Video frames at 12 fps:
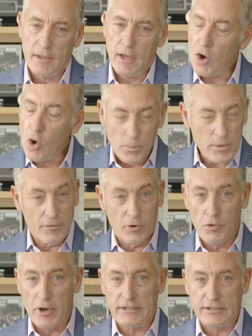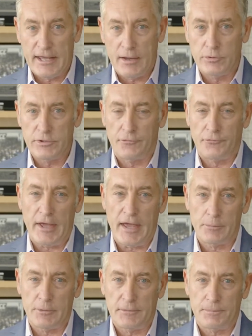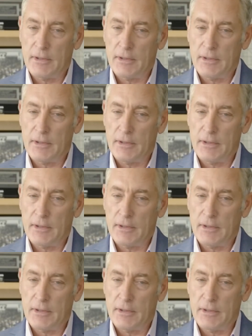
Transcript: I hope you have a great day with your family.